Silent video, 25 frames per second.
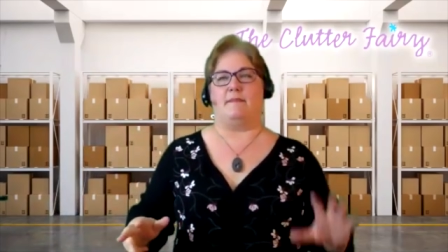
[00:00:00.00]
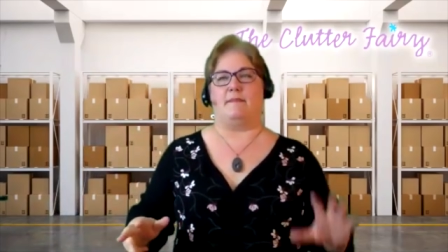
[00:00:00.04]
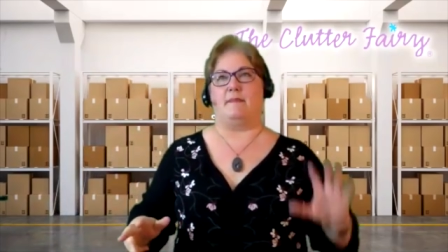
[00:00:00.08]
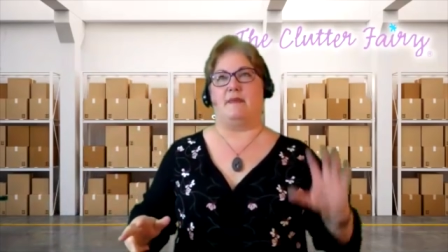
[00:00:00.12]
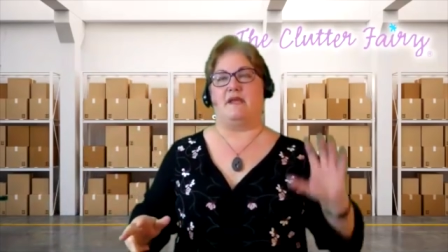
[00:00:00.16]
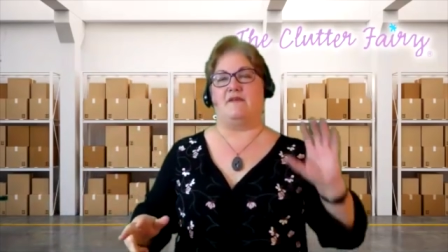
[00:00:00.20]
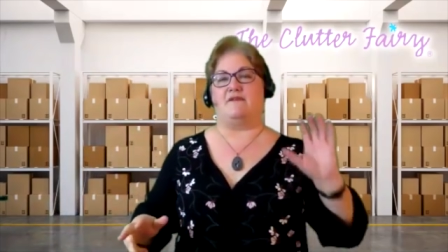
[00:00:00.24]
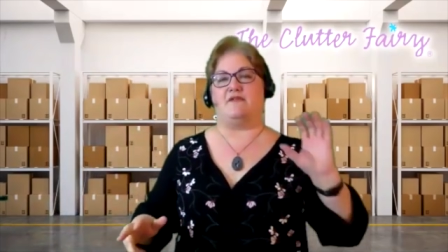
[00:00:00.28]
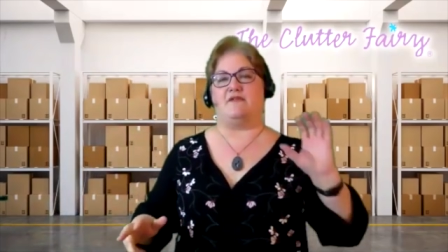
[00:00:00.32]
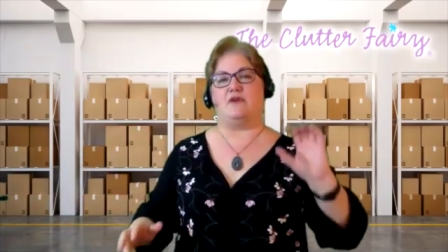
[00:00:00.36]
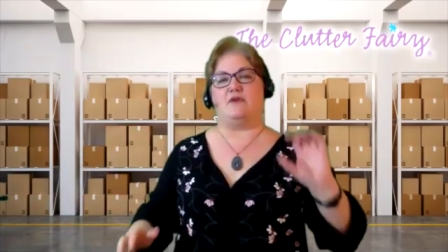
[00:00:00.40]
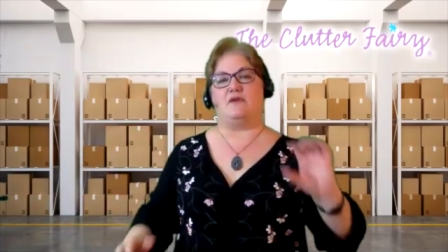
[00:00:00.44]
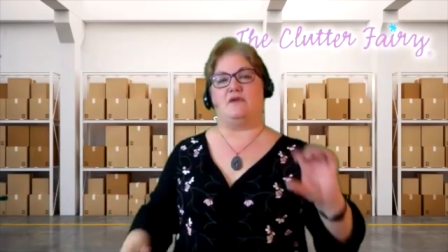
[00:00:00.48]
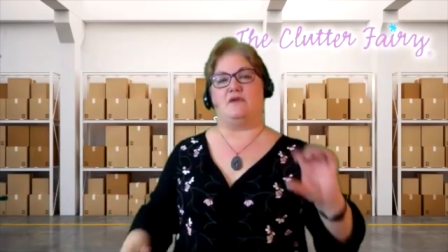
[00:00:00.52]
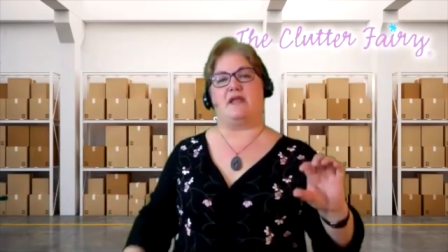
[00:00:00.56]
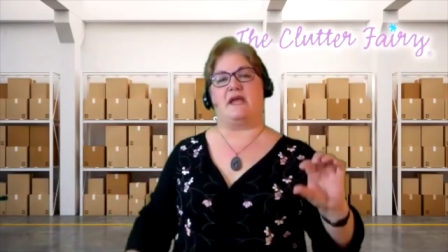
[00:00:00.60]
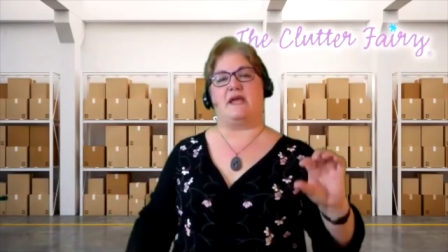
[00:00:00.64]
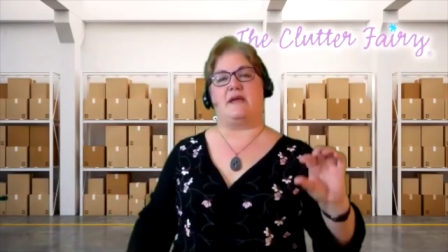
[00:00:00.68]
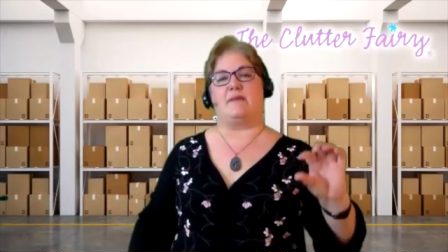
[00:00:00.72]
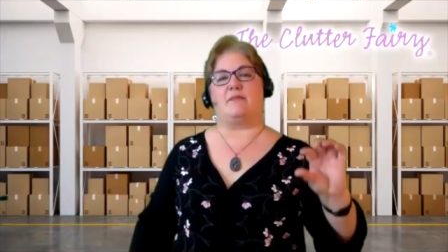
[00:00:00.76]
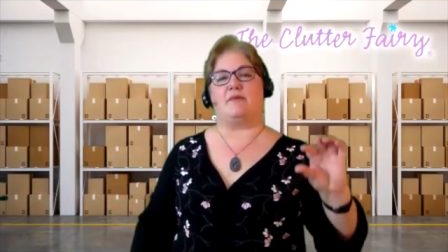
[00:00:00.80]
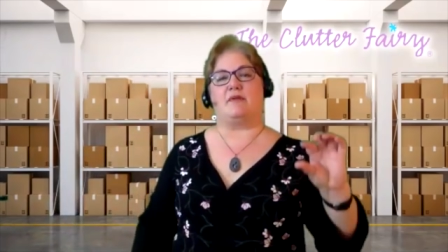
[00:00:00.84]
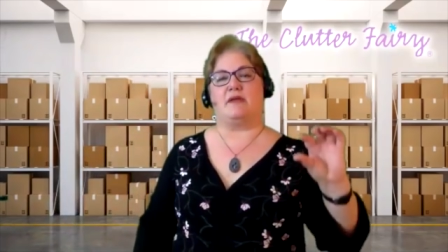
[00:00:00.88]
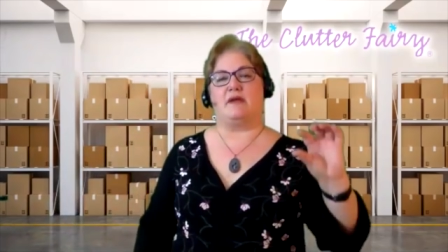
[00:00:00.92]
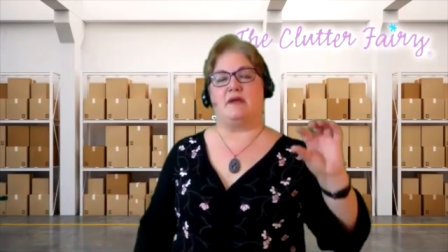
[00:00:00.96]
If you
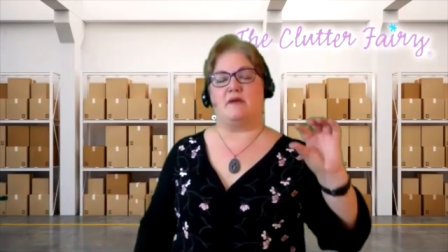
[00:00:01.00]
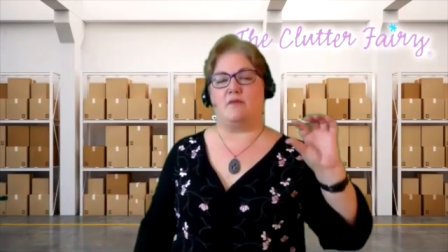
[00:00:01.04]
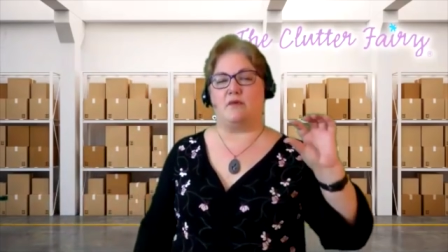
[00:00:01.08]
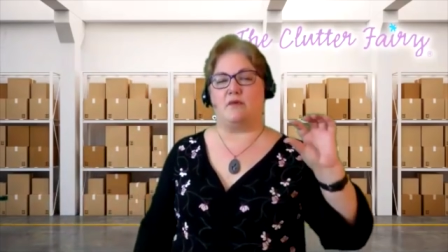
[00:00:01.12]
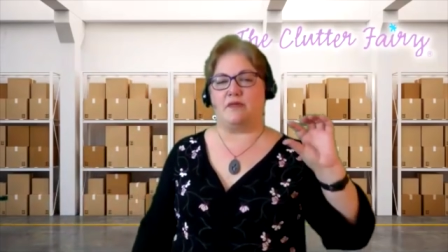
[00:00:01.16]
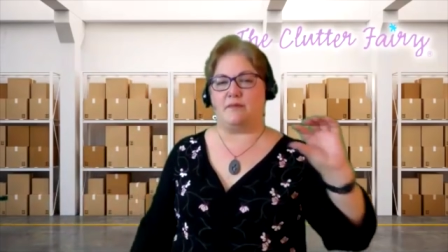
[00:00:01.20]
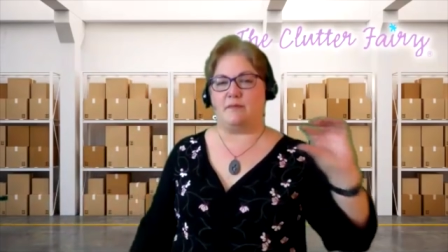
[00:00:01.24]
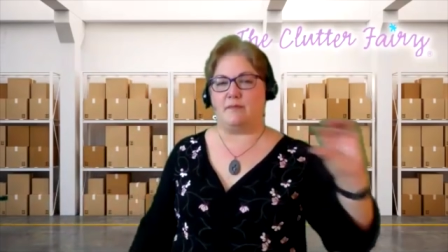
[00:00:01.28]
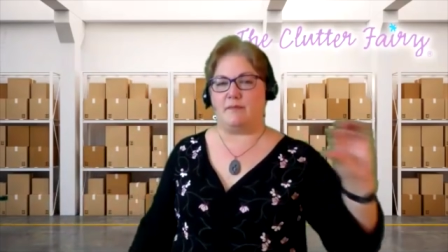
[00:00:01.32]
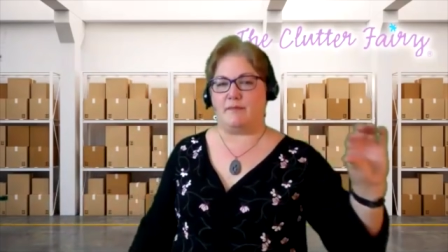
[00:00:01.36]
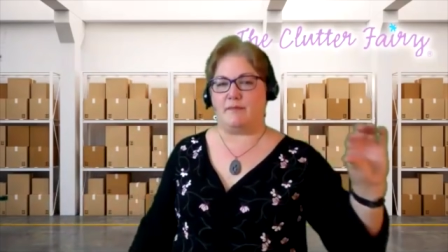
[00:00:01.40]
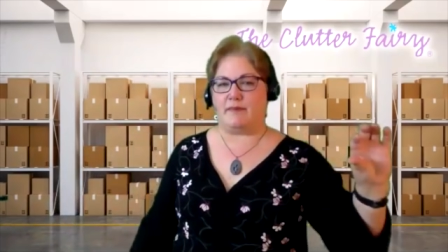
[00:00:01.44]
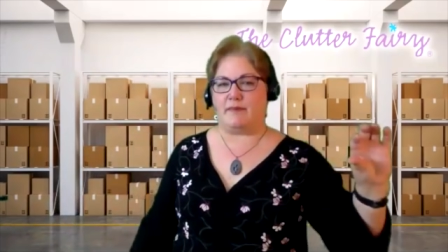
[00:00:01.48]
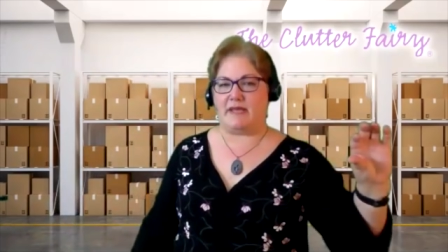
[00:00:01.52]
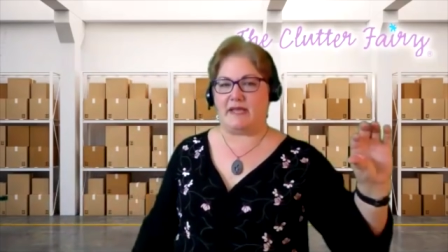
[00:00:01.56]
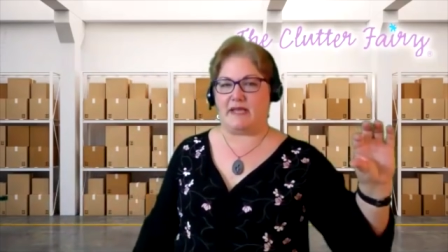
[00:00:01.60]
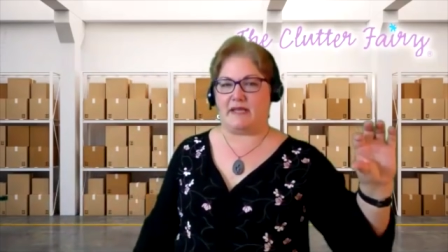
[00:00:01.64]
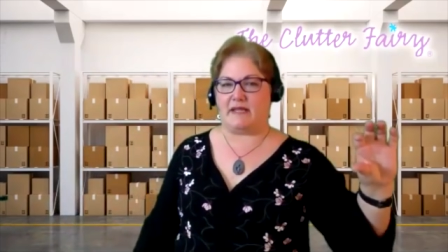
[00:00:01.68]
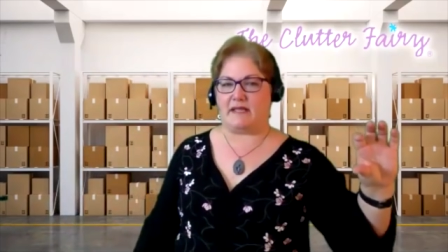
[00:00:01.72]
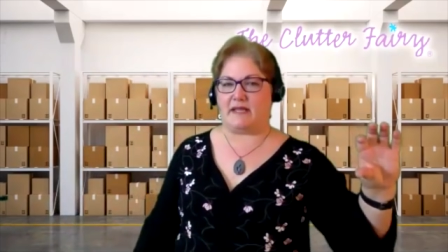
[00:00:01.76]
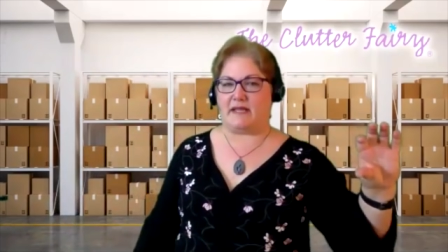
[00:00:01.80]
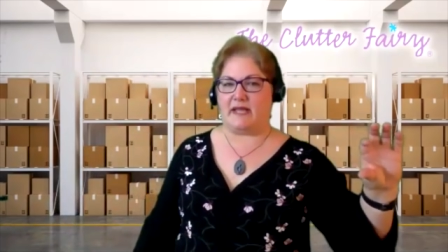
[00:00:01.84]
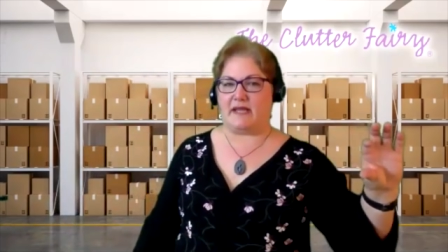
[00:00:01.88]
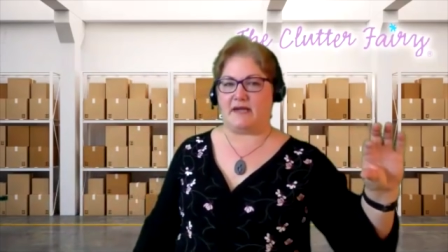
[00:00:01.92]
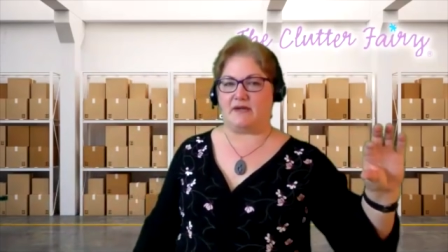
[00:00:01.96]
label it with big
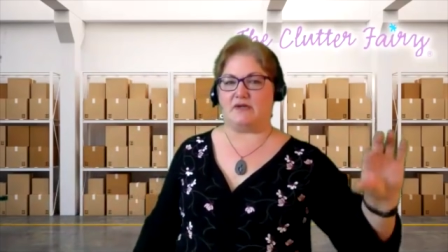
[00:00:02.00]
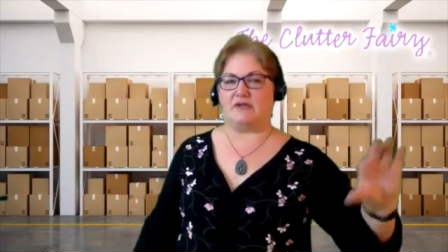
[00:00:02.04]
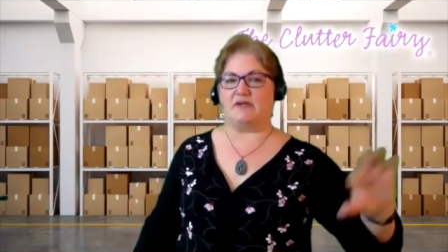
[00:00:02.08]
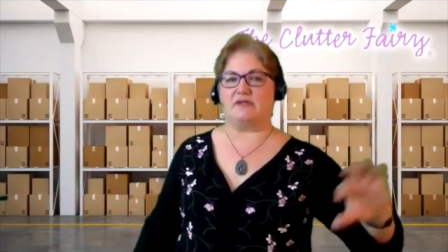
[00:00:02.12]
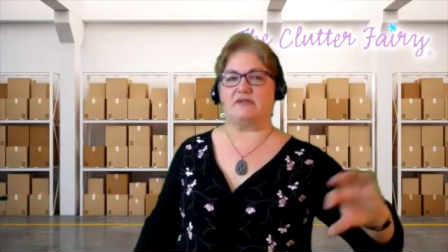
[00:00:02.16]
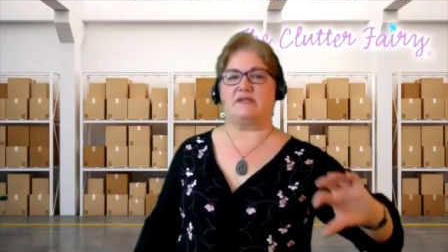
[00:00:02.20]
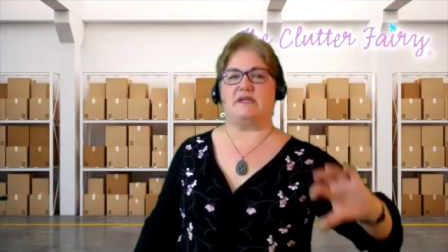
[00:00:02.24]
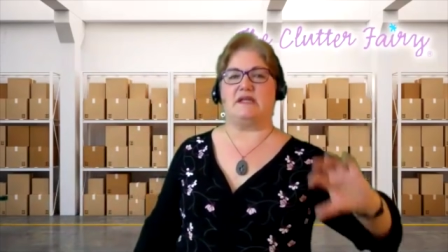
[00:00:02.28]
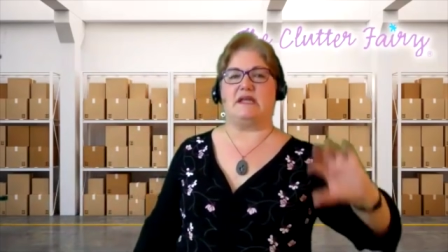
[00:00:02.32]
letters,